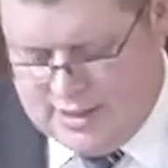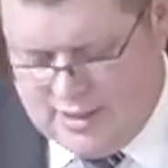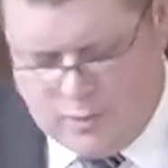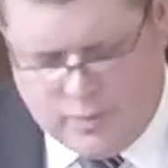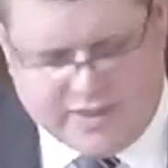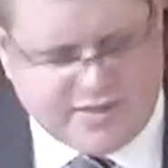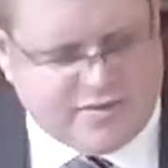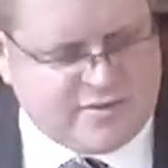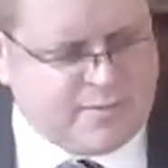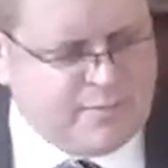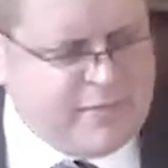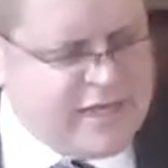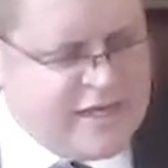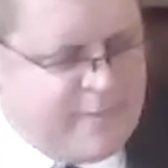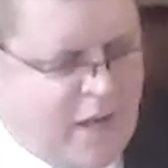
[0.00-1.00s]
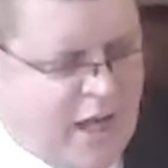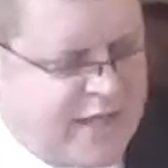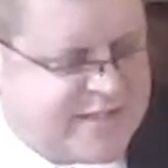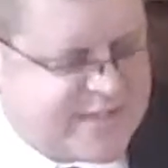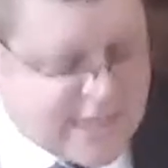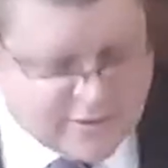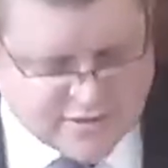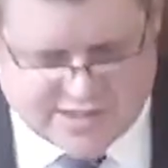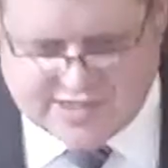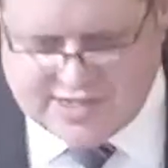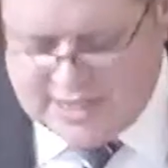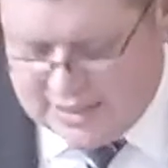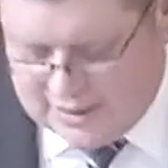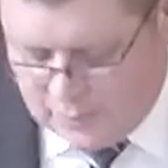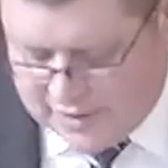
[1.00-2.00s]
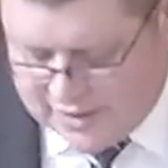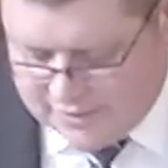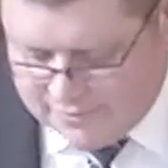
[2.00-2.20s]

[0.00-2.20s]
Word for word: we can minimize our sin and we can